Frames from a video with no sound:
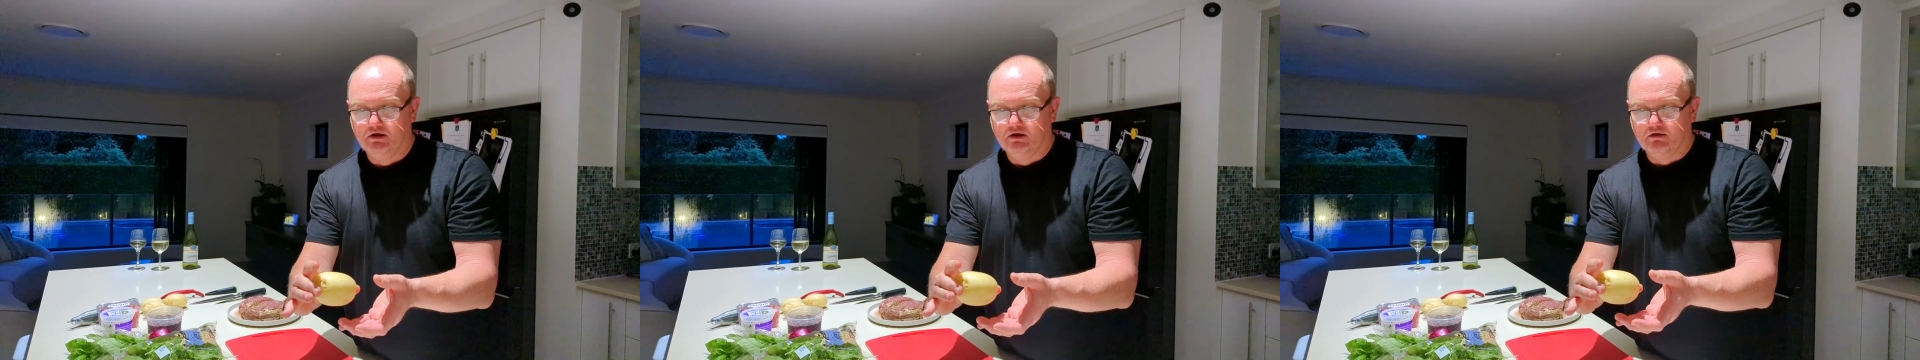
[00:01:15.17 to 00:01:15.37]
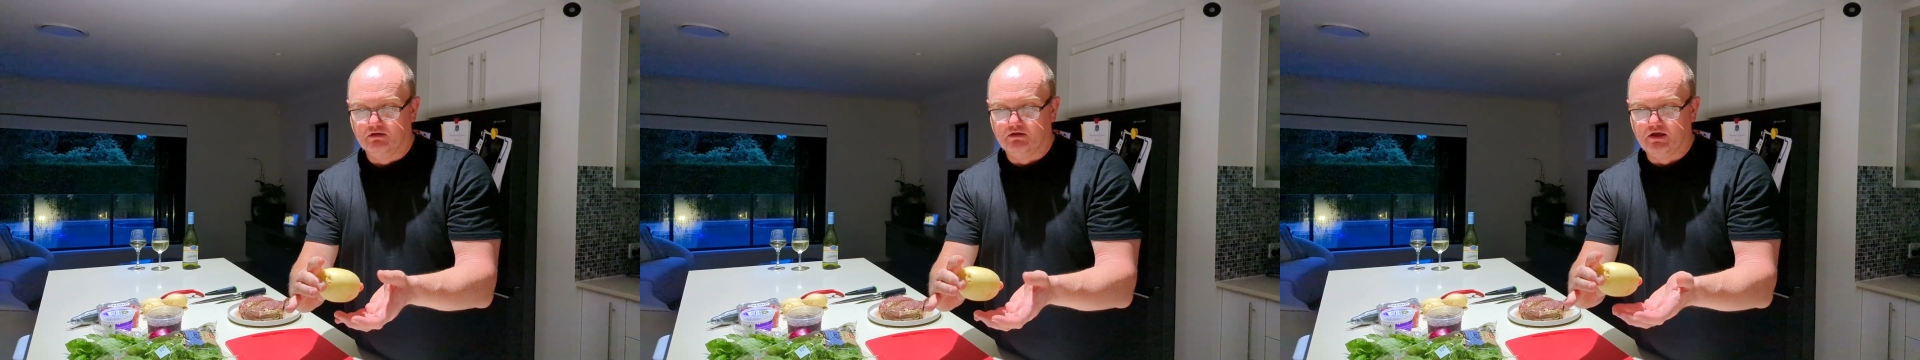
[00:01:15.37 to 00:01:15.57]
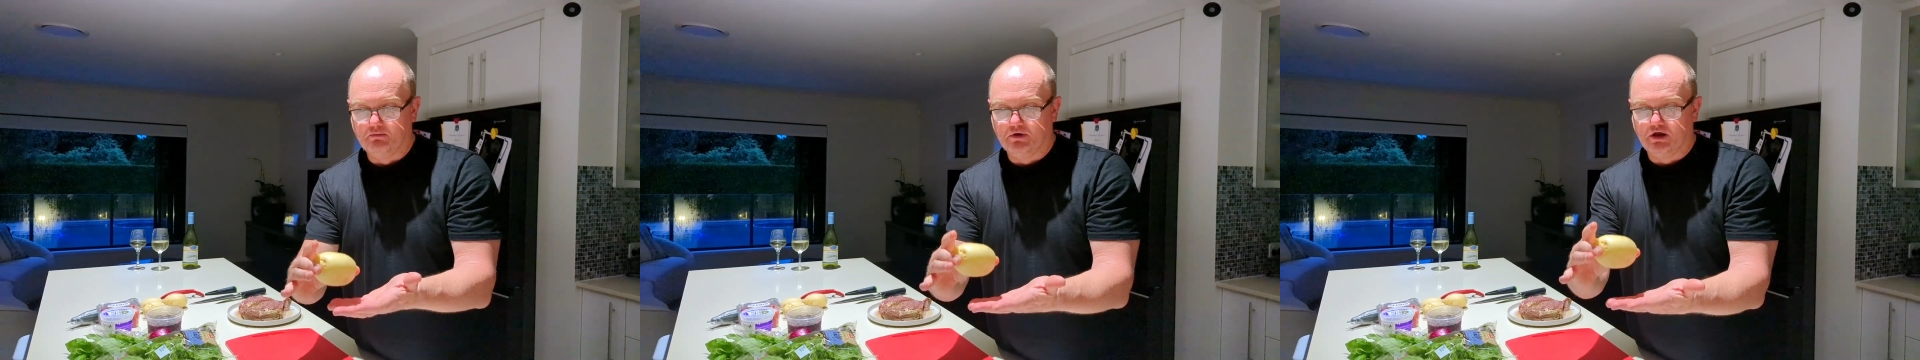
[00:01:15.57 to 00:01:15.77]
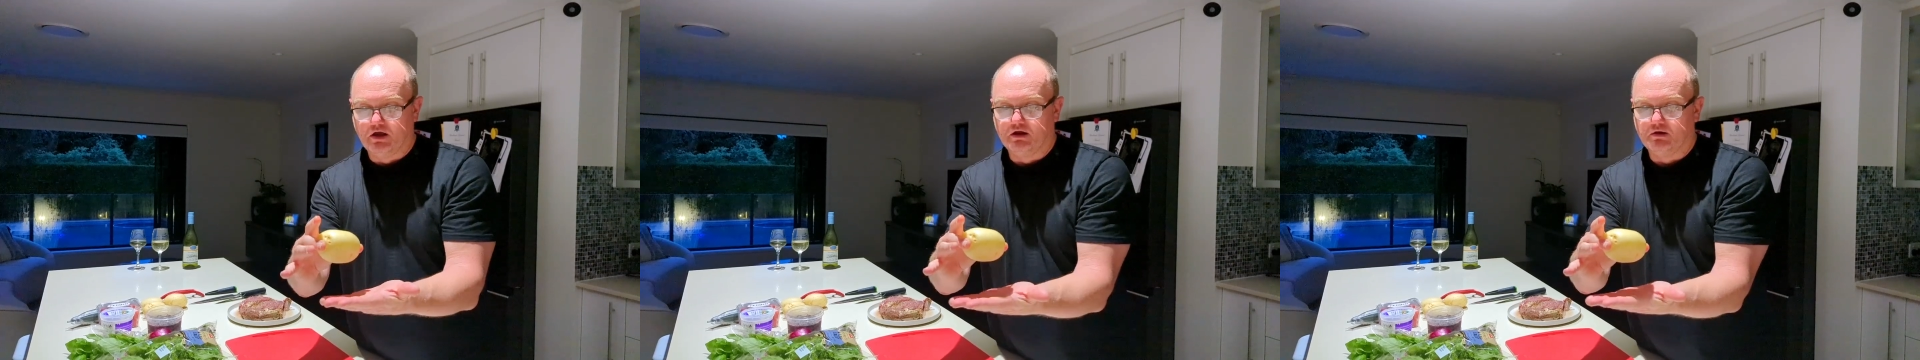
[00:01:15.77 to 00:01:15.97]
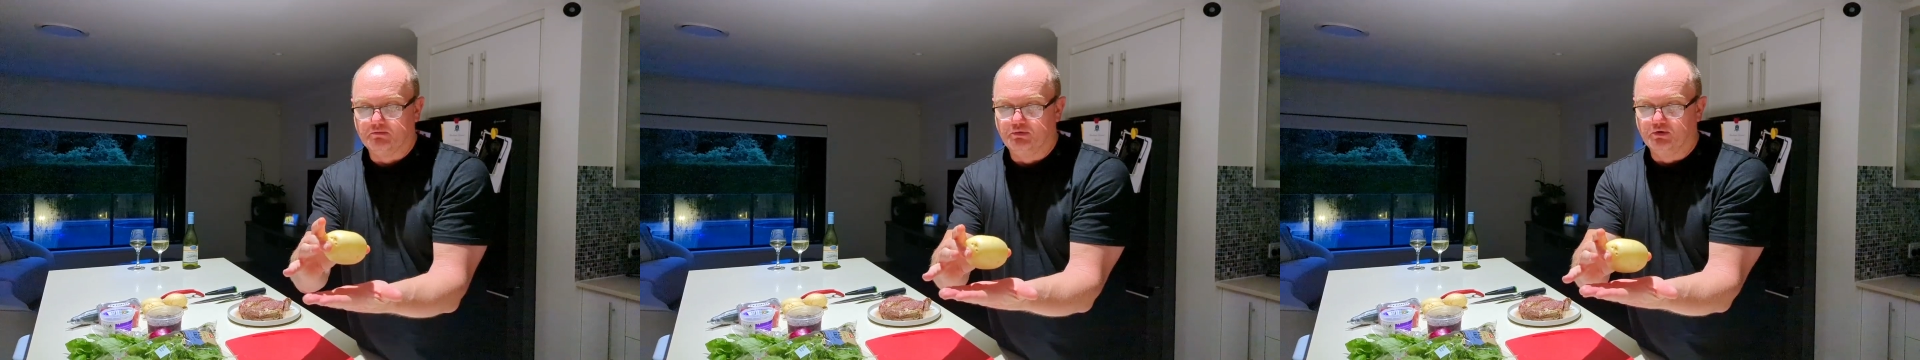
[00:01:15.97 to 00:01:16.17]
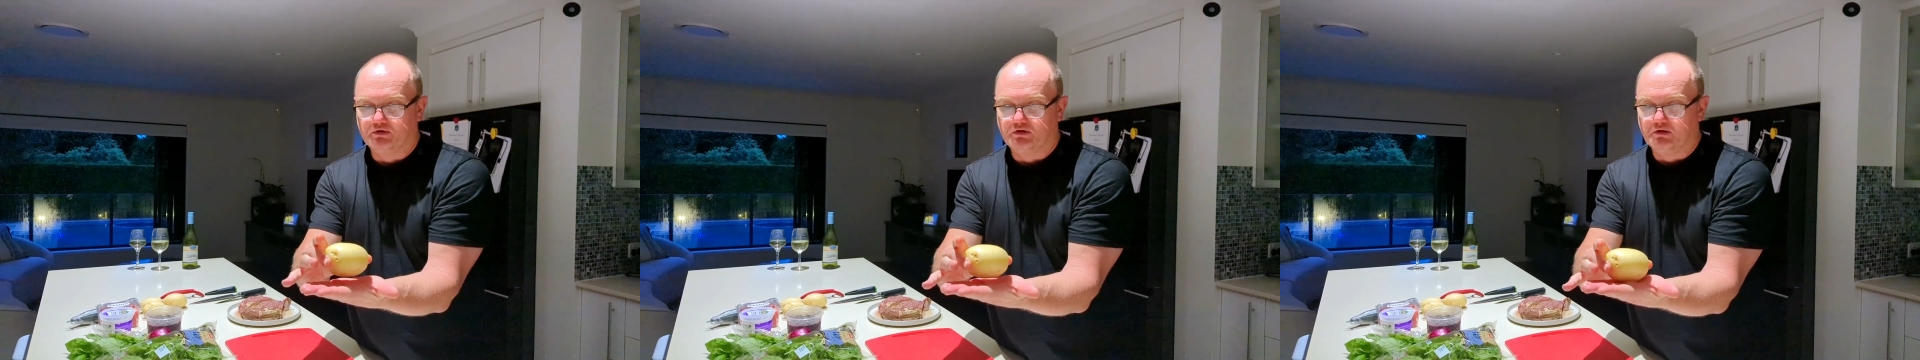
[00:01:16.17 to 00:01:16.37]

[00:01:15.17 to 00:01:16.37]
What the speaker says: Then we're going to put them